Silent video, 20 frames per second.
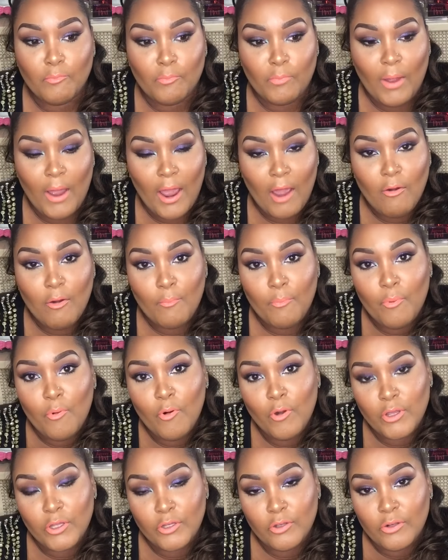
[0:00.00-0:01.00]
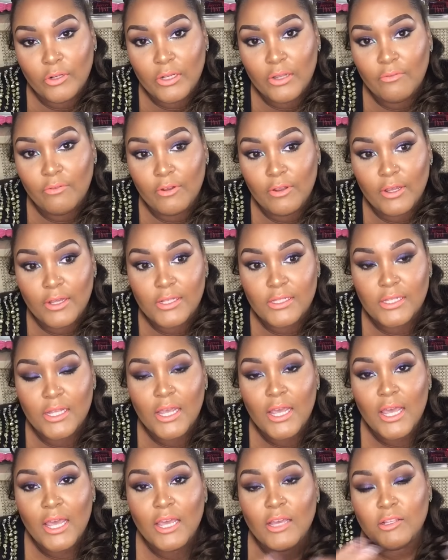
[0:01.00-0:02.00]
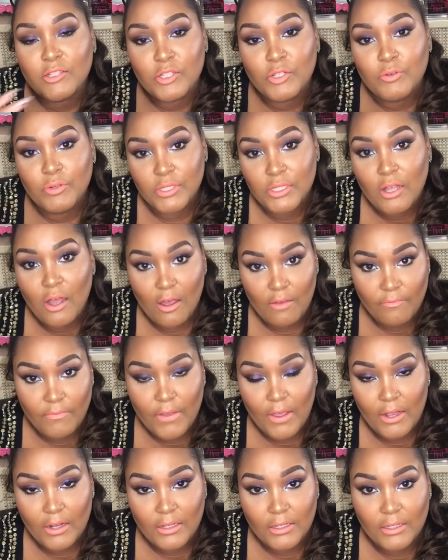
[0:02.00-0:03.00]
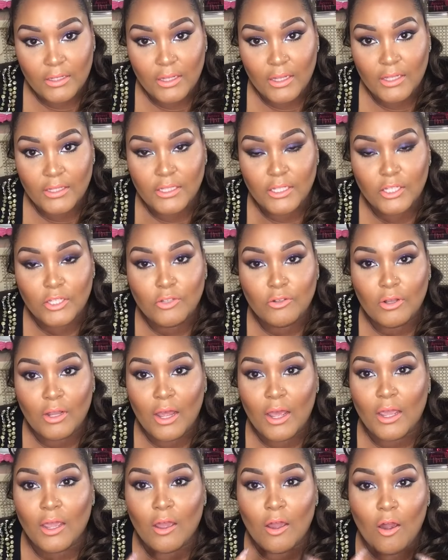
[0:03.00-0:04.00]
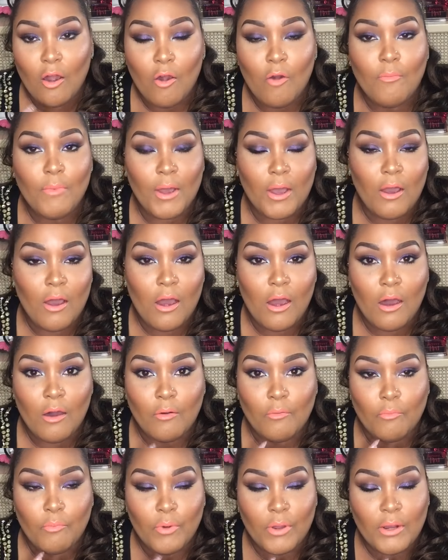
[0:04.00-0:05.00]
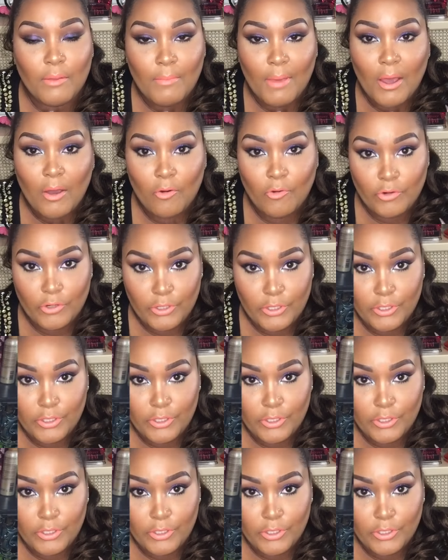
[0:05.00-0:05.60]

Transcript: how important your liver is until it starts failing, and then you're like, oh my God, what am I gonna